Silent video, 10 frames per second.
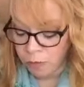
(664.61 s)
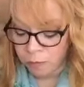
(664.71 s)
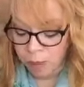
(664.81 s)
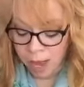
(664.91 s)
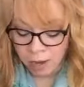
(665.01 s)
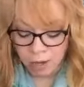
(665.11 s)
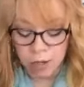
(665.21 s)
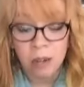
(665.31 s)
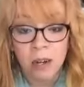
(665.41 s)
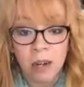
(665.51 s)
the
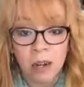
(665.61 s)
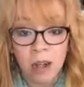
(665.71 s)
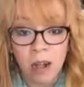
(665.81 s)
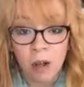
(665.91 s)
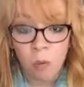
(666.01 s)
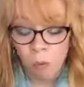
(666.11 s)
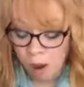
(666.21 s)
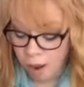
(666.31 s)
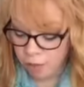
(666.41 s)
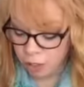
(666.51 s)
backer
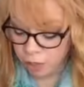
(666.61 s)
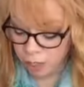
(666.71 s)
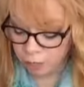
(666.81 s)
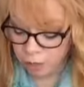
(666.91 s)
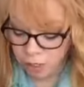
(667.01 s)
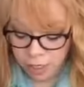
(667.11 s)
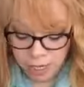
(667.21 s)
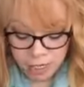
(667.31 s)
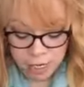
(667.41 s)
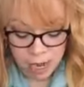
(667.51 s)
while the transfer is
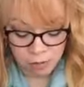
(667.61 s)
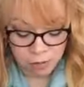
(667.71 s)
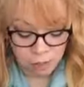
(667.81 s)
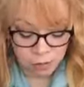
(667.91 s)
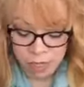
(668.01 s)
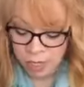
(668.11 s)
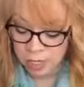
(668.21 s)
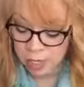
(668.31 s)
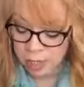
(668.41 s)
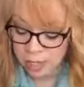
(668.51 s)
laying down so that
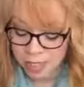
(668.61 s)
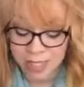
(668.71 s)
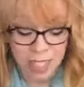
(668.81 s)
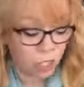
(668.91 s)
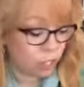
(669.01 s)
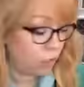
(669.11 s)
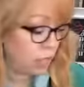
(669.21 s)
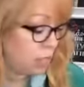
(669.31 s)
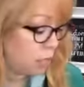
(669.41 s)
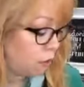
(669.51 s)
it doesn't stick to
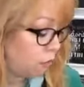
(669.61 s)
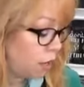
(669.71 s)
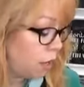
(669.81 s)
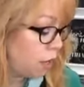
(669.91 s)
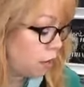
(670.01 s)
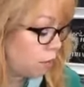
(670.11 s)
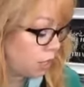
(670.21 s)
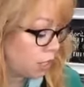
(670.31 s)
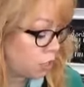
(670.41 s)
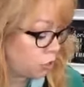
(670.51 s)
itself,
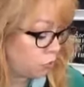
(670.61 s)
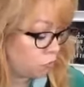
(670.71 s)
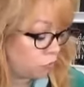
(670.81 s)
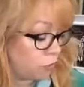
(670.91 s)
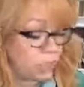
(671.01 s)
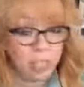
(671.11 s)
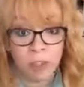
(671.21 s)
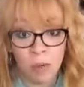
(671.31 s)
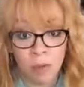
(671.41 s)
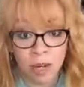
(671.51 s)
because you really
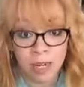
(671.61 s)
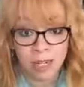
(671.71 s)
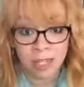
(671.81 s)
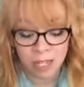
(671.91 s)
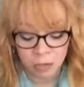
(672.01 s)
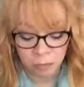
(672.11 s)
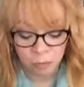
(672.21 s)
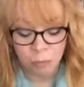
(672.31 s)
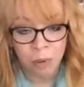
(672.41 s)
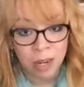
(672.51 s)
don't want it to stick.
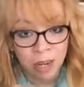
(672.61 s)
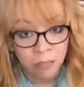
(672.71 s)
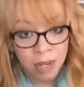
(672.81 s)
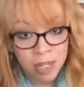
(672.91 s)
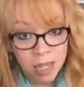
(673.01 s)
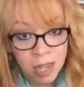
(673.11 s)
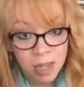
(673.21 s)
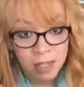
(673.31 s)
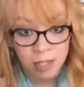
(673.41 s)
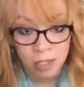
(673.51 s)
But if it
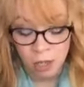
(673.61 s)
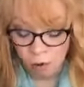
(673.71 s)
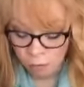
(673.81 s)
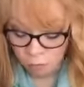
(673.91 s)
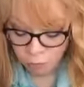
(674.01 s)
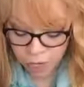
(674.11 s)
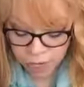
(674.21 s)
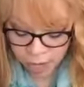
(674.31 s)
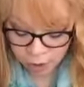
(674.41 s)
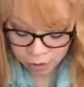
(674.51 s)
does, don't
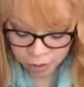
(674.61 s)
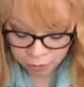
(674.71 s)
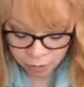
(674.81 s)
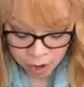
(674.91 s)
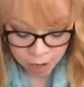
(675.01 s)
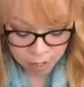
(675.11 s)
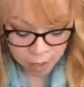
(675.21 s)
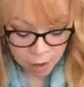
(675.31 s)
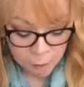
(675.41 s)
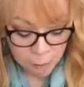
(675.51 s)
freak out, it's
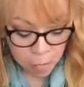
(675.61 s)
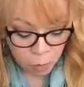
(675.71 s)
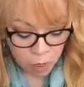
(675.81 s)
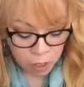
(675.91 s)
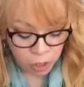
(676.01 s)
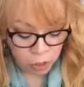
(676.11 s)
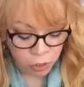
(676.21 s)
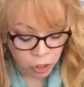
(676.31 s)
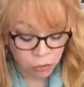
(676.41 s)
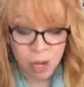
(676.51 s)
fine. What you
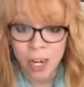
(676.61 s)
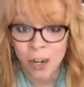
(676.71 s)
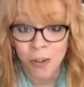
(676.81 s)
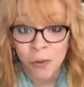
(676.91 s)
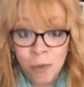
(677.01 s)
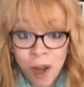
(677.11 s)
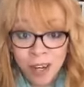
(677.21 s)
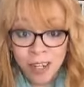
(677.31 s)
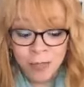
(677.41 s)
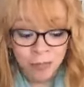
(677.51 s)
do, just run it under
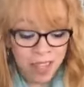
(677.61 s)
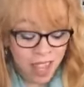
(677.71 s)
water,